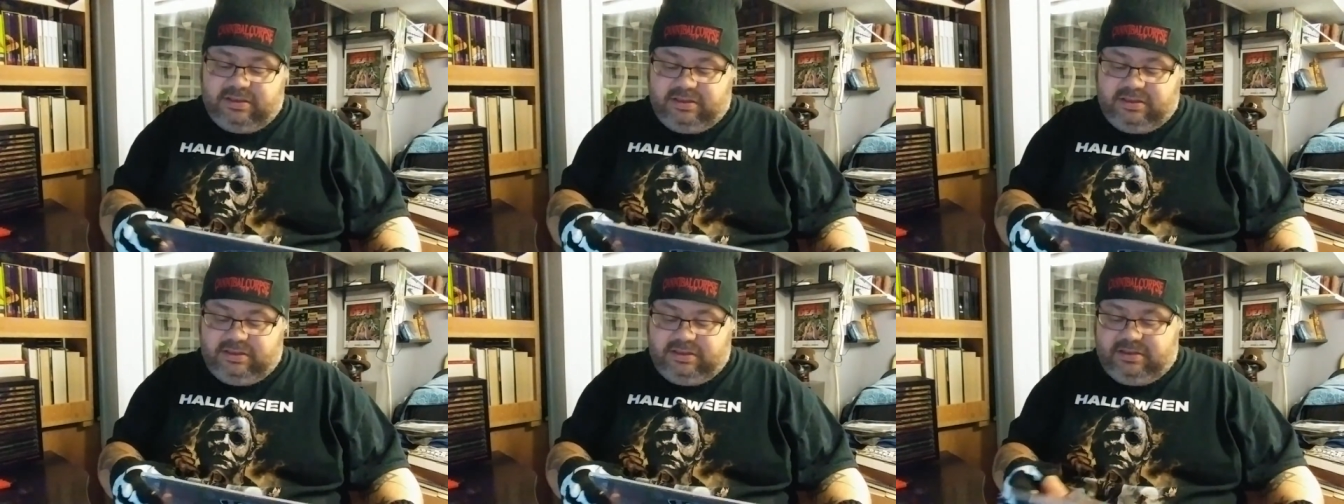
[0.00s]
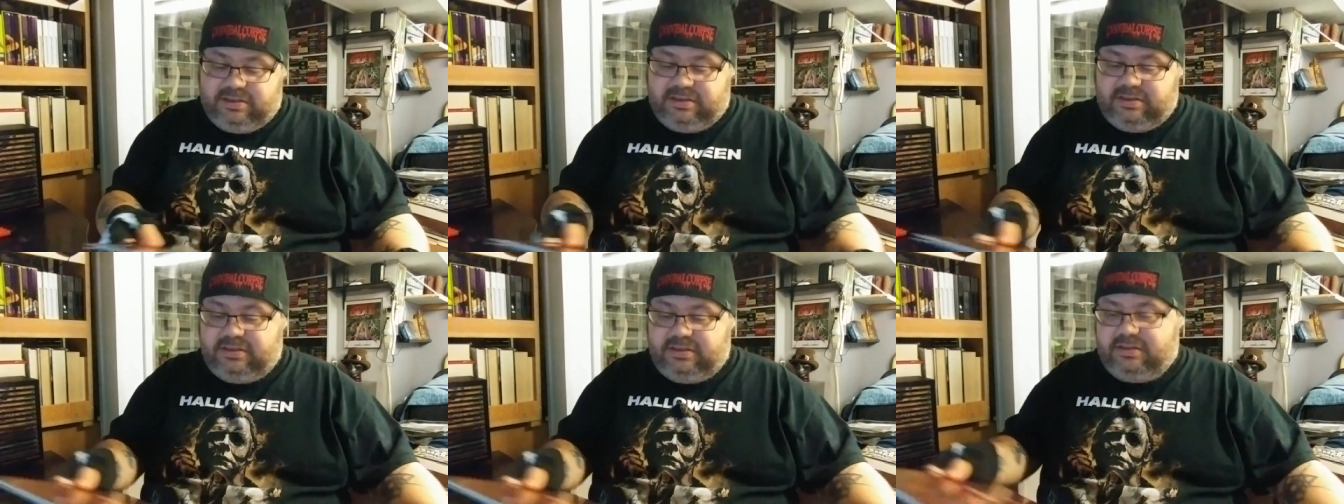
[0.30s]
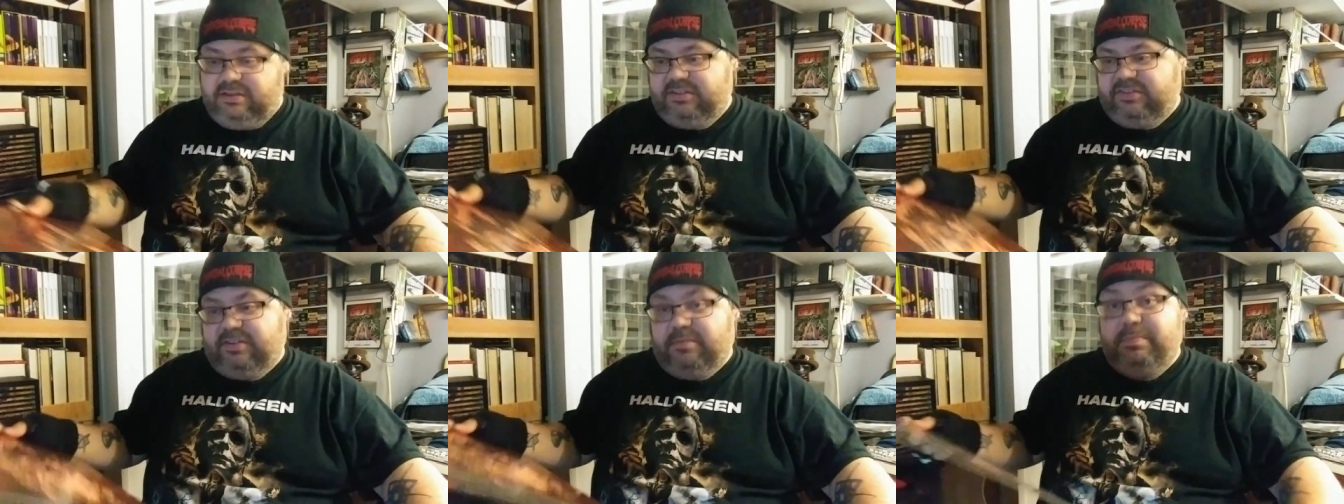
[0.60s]

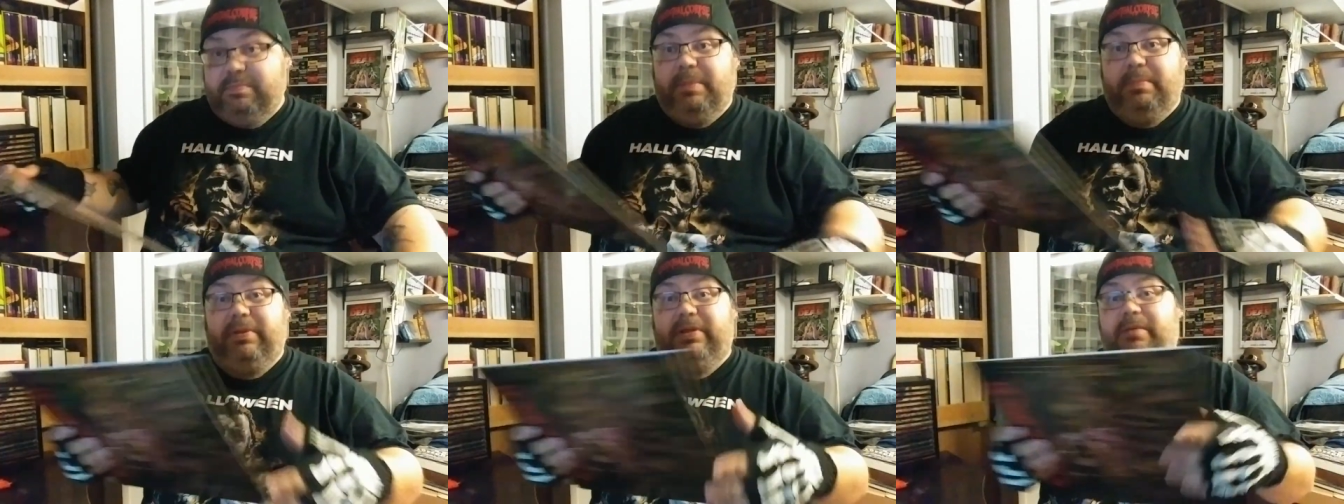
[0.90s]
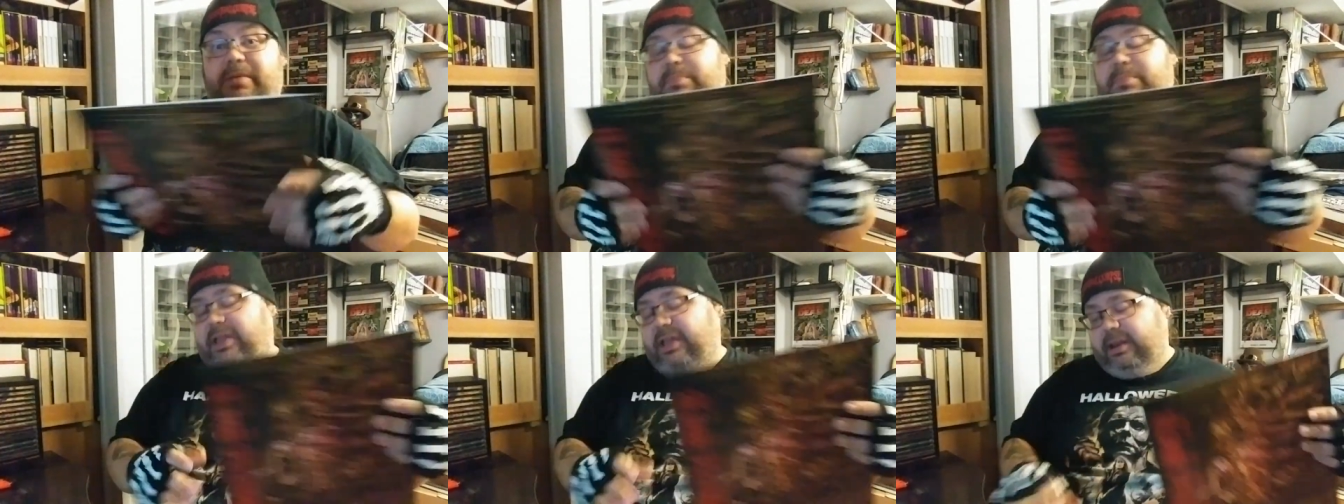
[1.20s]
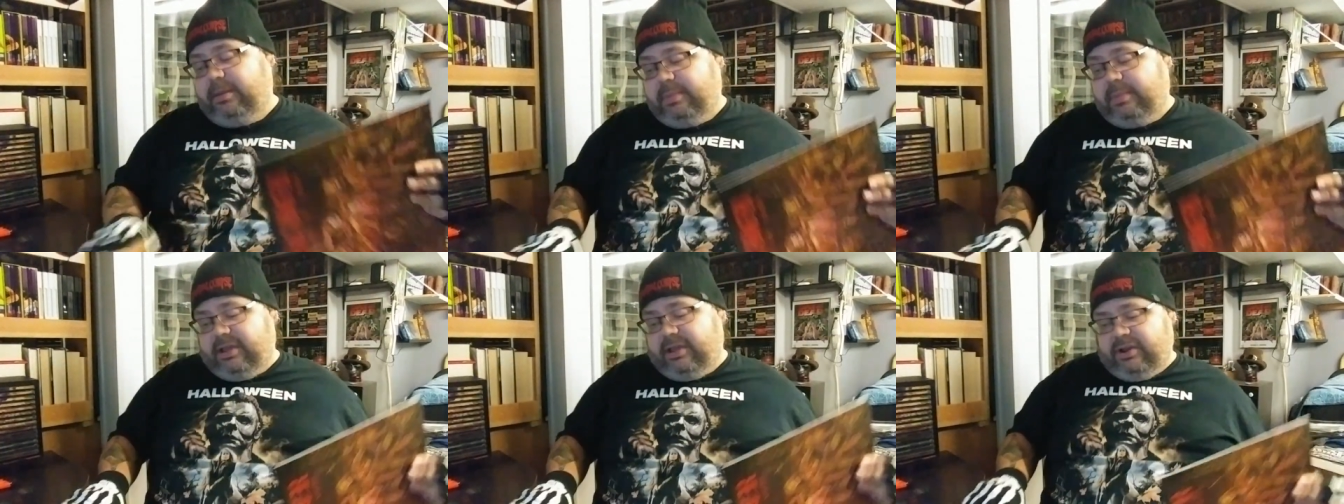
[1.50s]
Some people
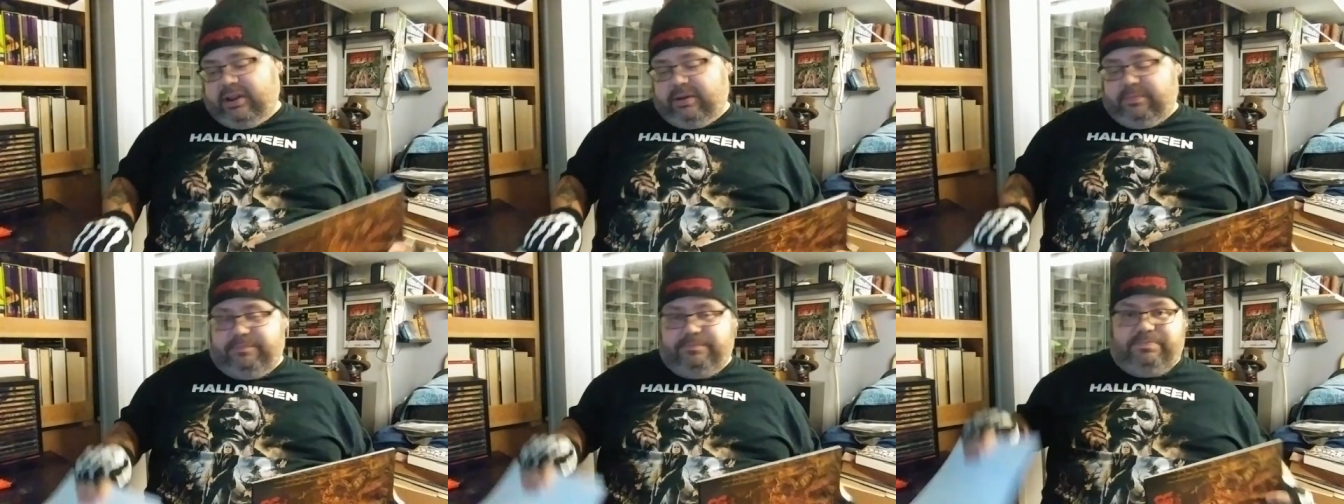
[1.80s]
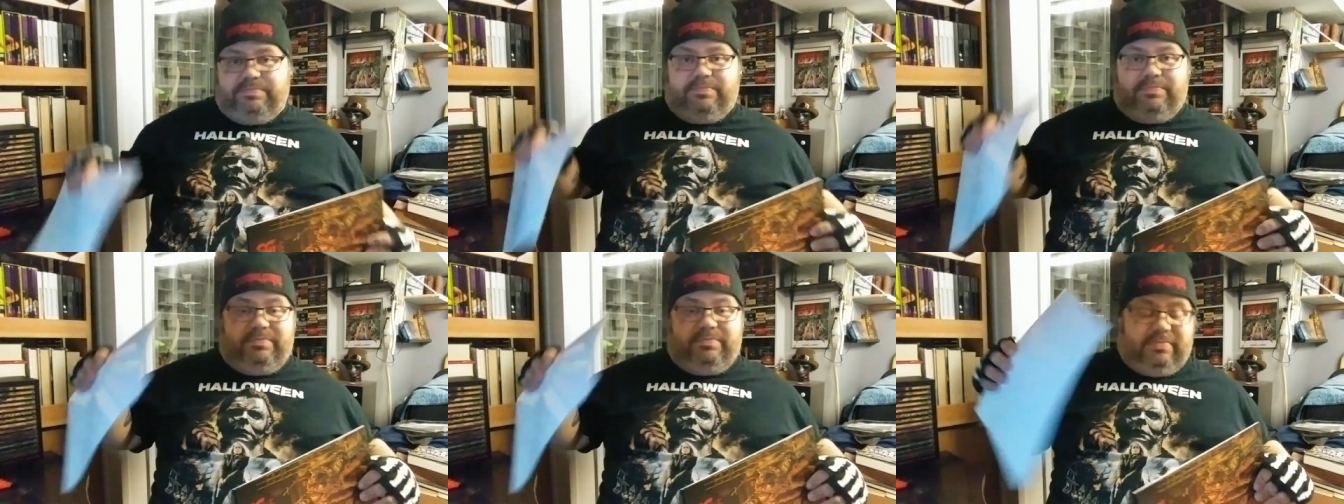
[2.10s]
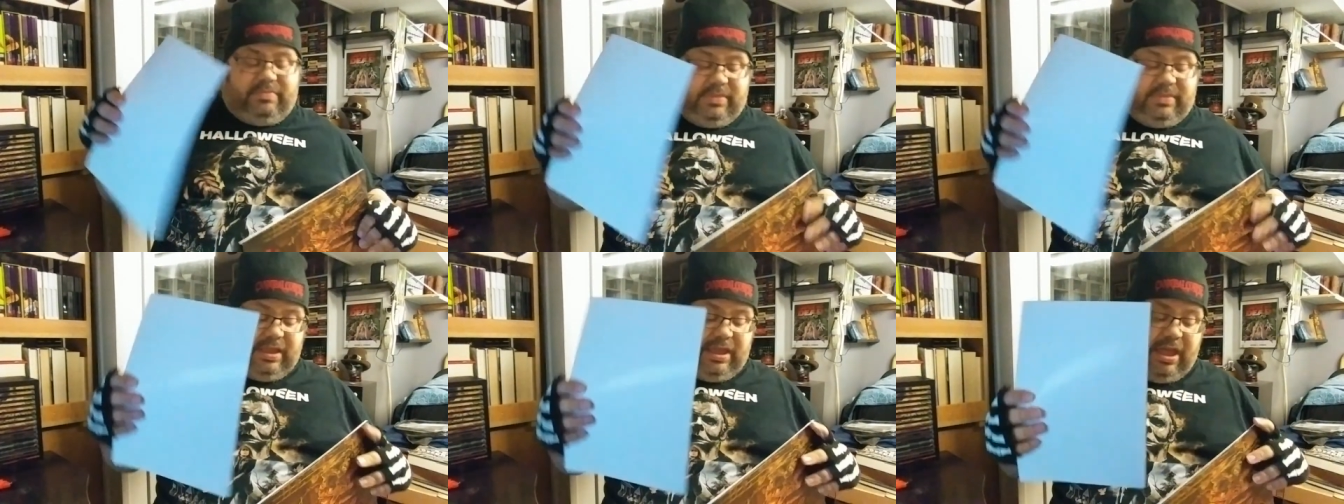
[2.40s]
complain about it.
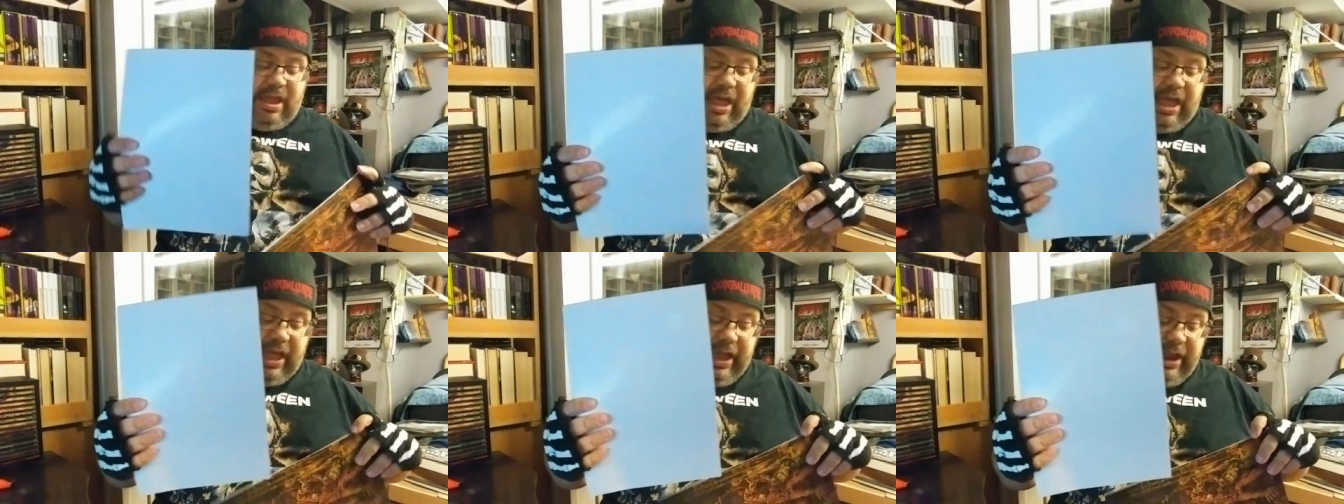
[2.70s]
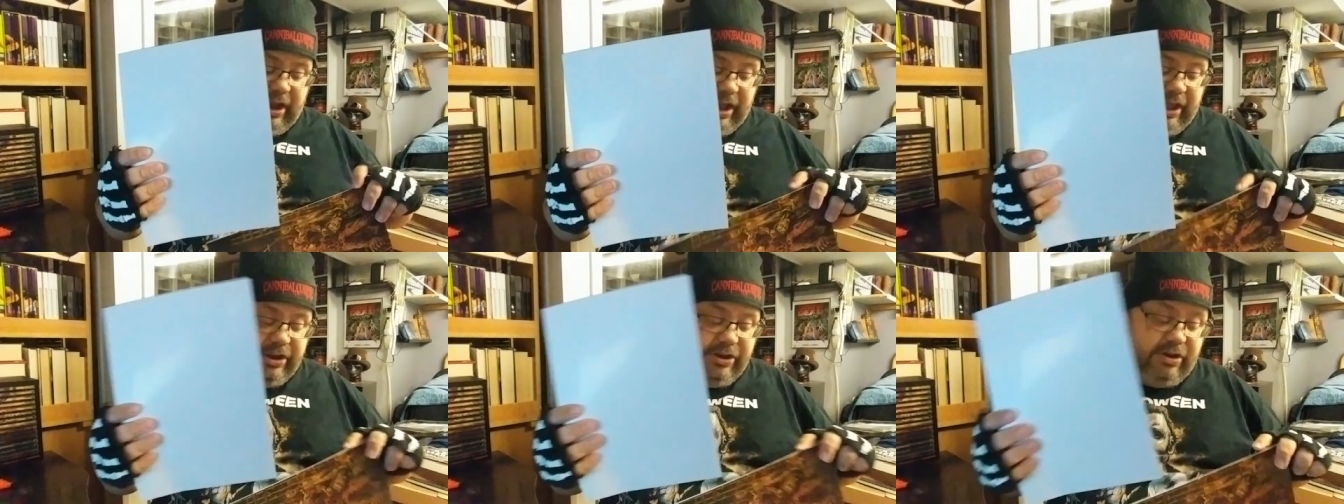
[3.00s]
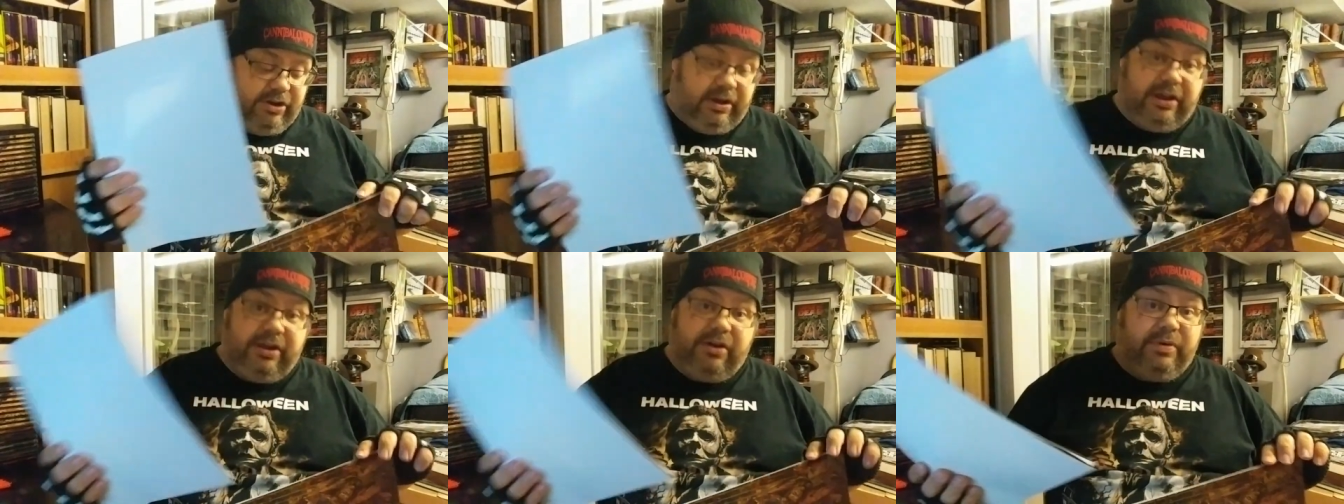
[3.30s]
I
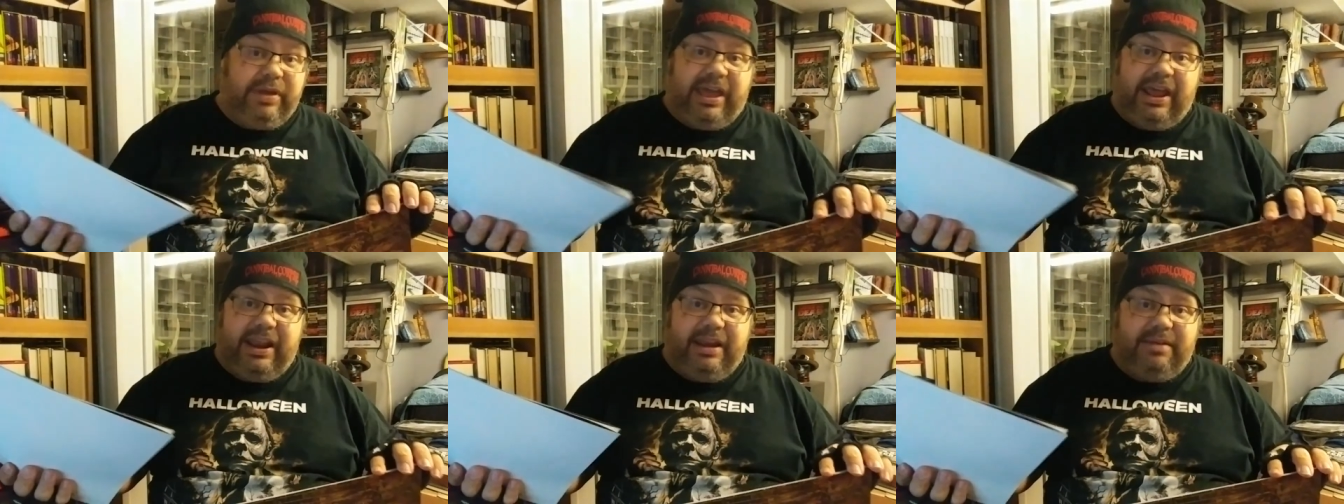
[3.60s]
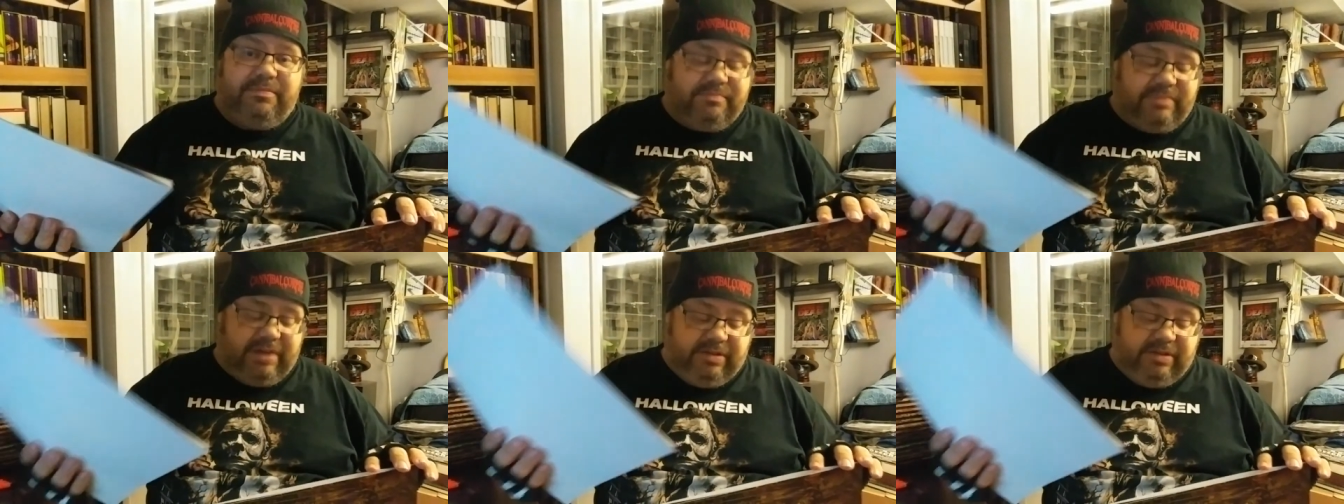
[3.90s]
don't get it.